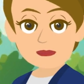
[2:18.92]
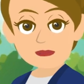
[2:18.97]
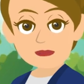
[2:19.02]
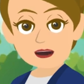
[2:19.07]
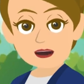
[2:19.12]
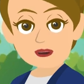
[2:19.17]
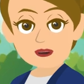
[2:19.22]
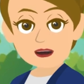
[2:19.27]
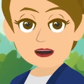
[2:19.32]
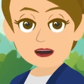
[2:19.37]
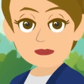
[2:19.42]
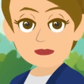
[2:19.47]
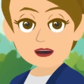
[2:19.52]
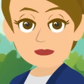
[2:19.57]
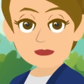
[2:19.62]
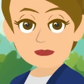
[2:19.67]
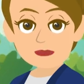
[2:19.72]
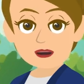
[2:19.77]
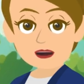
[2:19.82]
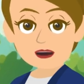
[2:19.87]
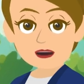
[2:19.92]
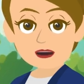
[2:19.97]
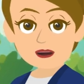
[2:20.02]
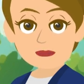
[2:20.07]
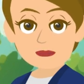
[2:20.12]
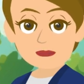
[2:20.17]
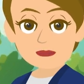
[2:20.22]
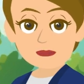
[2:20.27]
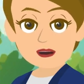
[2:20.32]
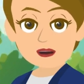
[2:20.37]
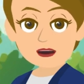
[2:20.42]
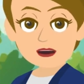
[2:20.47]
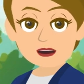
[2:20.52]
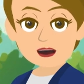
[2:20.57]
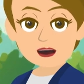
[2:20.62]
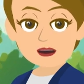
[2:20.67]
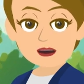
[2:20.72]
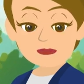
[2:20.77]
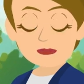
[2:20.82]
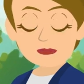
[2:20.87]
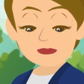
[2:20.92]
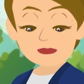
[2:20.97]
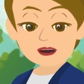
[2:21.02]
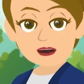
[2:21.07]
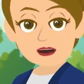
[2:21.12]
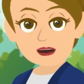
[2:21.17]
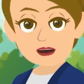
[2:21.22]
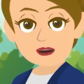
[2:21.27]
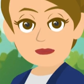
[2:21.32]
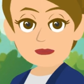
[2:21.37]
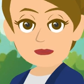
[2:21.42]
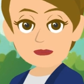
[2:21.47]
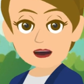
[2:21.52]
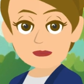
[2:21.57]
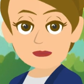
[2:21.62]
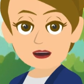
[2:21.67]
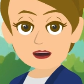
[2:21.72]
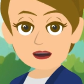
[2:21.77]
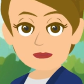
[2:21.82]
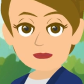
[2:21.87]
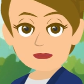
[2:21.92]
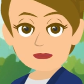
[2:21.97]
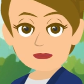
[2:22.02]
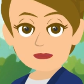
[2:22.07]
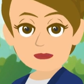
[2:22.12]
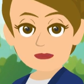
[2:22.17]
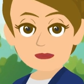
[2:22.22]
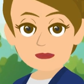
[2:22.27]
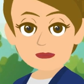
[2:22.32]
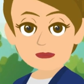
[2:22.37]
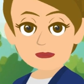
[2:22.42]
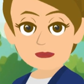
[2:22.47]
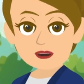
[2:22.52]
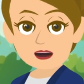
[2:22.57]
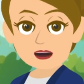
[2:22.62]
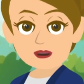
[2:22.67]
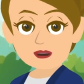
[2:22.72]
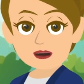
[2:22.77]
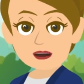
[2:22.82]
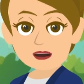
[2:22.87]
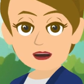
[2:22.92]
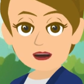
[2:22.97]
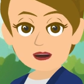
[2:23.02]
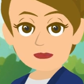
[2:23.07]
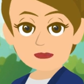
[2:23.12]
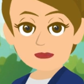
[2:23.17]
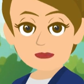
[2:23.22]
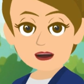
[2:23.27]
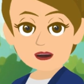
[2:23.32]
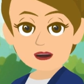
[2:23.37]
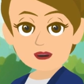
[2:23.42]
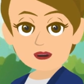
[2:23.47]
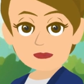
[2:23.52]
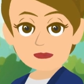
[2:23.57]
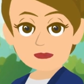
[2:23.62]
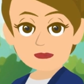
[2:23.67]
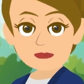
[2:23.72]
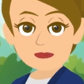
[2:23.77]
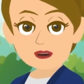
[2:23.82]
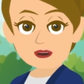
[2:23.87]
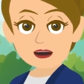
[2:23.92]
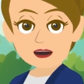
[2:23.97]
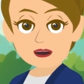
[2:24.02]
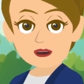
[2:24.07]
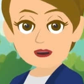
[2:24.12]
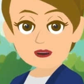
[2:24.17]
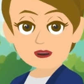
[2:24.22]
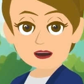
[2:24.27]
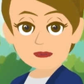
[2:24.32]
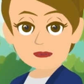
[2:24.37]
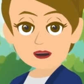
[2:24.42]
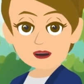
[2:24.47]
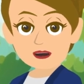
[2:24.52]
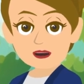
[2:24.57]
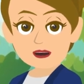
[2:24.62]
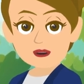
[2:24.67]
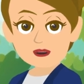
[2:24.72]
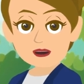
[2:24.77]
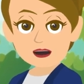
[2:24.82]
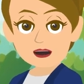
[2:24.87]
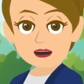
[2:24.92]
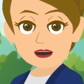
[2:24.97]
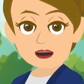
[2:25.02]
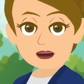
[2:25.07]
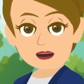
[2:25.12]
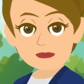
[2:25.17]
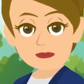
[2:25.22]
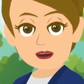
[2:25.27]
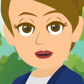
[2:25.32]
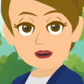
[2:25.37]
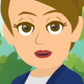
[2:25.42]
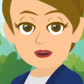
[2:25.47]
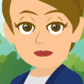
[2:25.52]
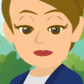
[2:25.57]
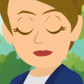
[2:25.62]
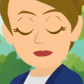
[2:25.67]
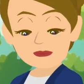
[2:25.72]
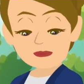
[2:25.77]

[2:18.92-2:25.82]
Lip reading: your vortex is in this high, pure vibration, and you are too, for whatever reason, maybe you meditated,